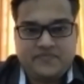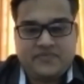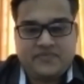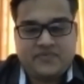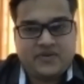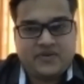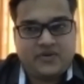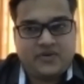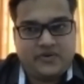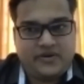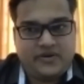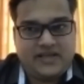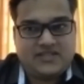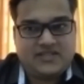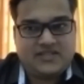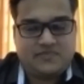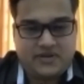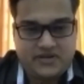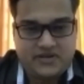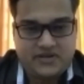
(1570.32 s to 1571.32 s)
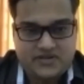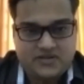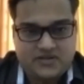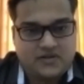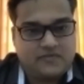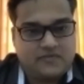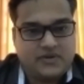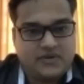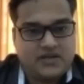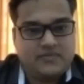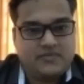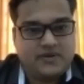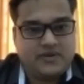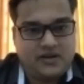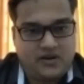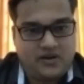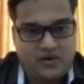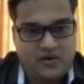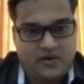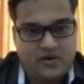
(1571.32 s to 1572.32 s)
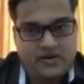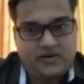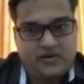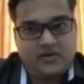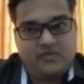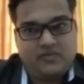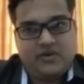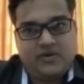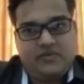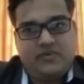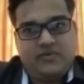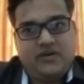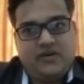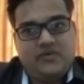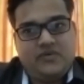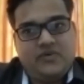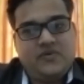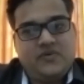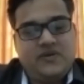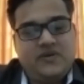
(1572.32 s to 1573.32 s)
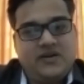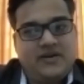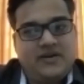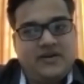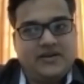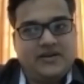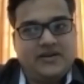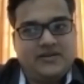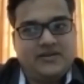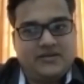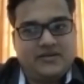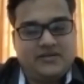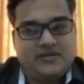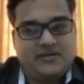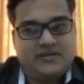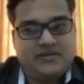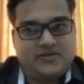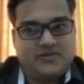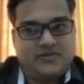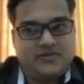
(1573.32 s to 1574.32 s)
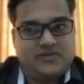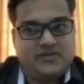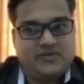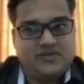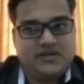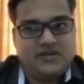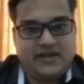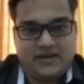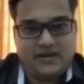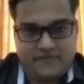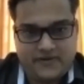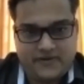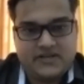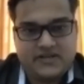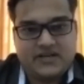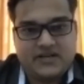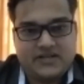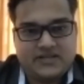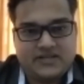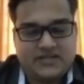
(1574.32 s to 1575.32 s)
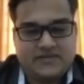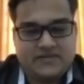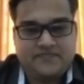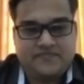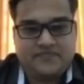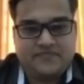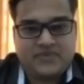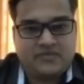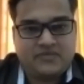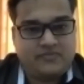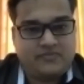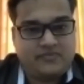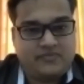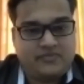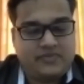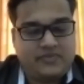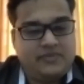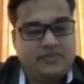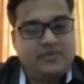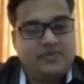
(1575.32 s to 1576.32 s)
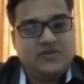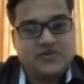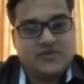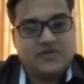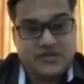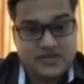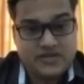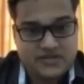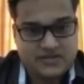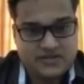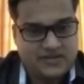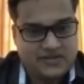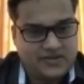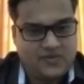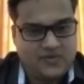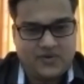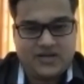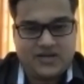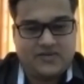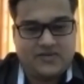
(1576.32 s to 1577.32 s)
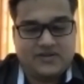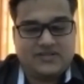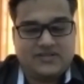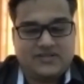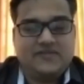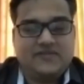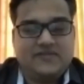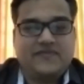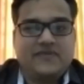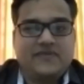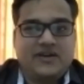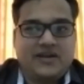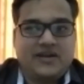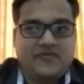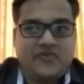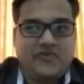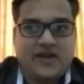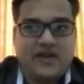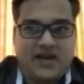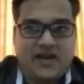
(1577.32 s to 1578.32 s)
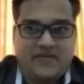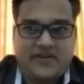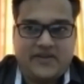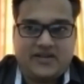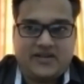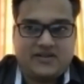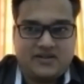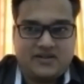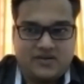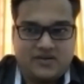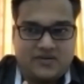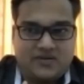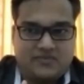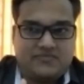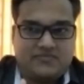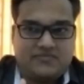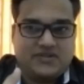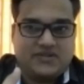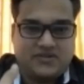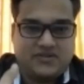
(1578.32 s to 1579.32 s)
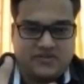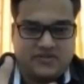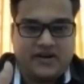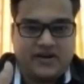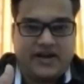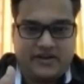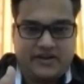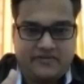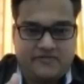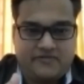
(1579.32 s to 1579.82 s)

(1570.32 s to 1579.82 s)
or an aspiration of becoming a lawyer, or maybe enter into this legal fraternity, maybe judiciary or whatever. See, if you have that drive,